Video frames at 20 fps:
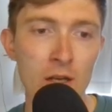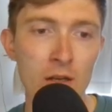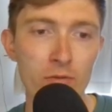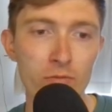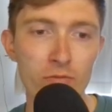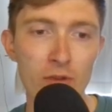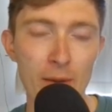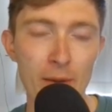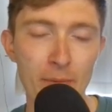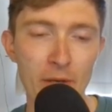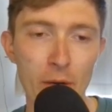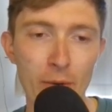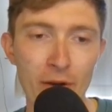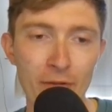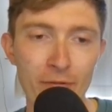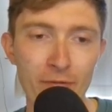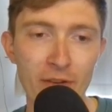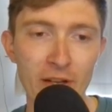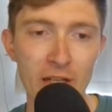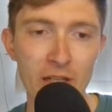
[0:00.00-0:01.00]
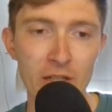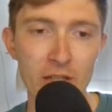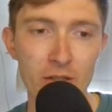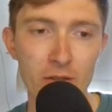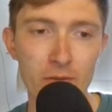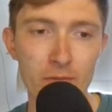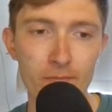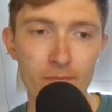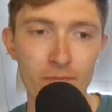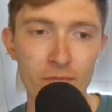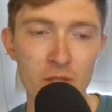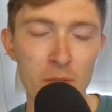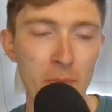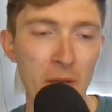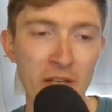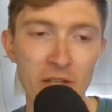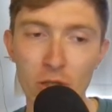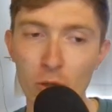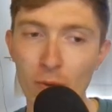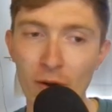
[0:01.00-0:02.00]
Remco, I think,
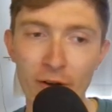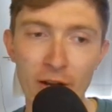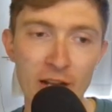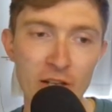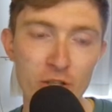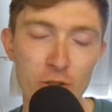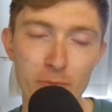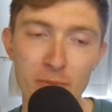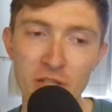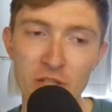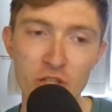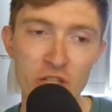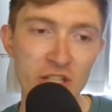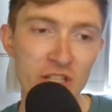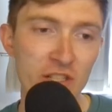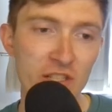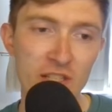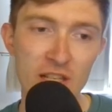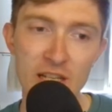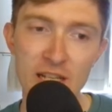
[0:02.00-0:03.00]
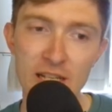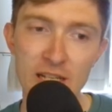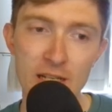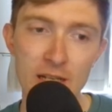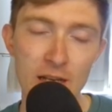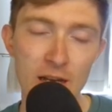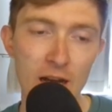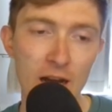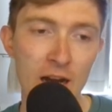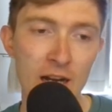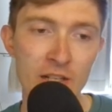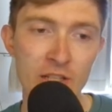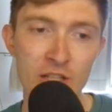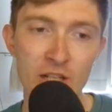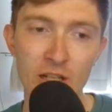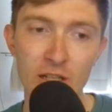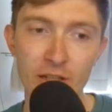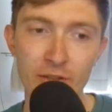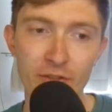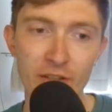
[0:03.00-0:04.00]
depending on where he ends up in GC, I
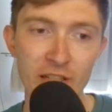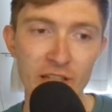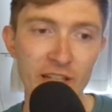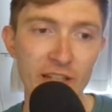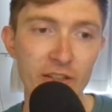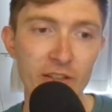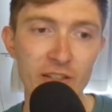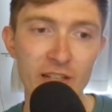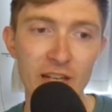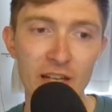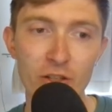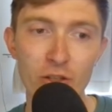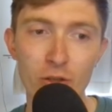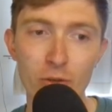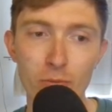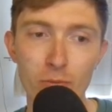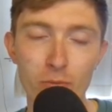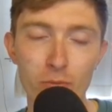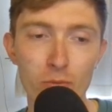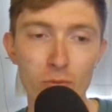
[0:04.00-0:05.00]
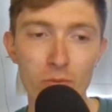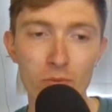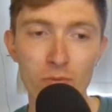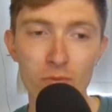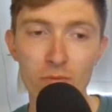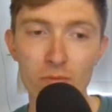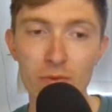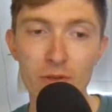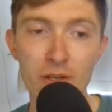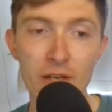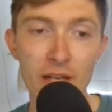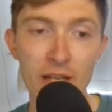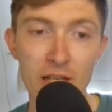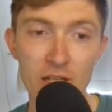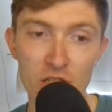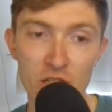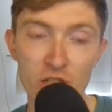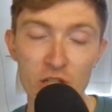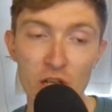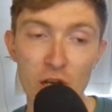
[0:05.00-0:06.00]
certainly think he could end up near
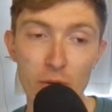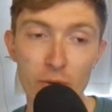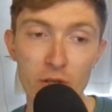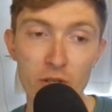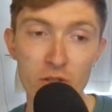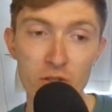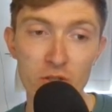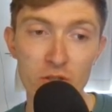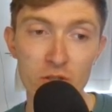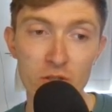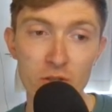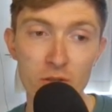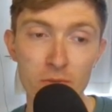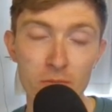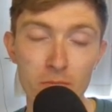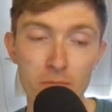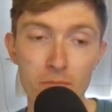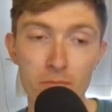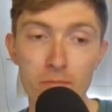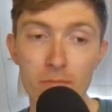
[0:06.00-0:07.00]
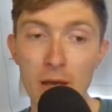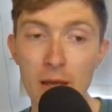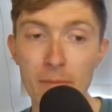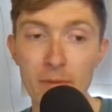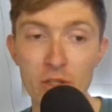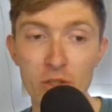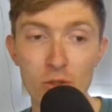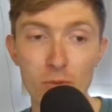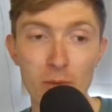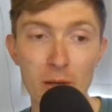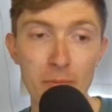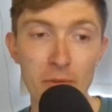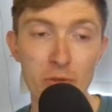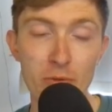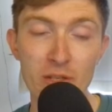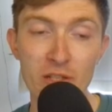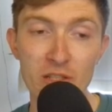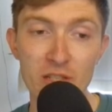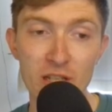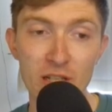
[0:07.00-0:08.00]
to Jonas, maybe somewhere
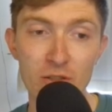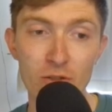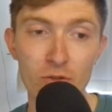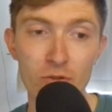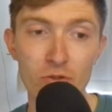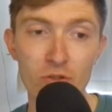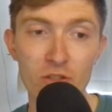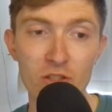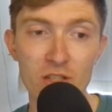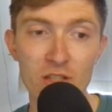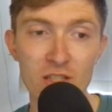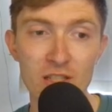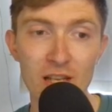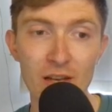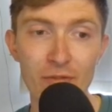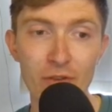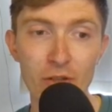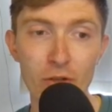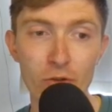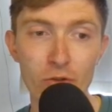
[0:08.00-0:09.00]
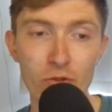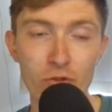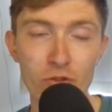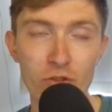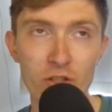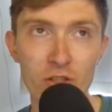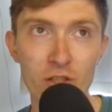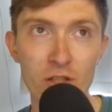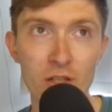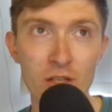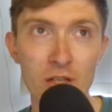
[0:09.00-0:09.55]
between 600 to 700.